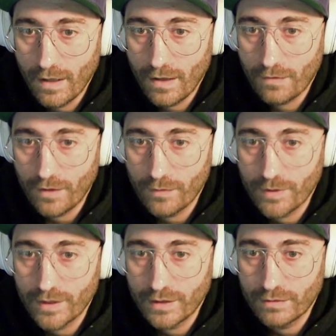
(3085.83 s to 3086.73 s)
All right,
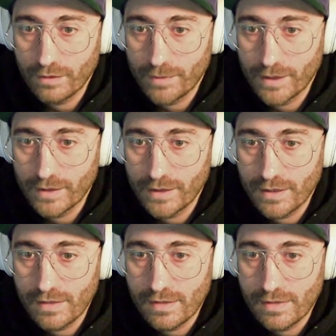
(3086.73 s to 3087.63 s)
we need to update
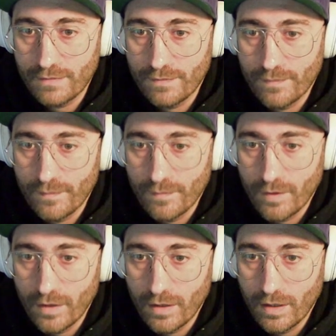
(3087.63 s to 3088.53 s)
these.
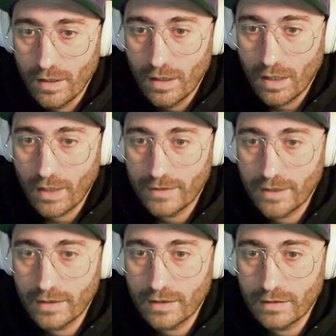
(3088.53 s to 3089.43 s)
I think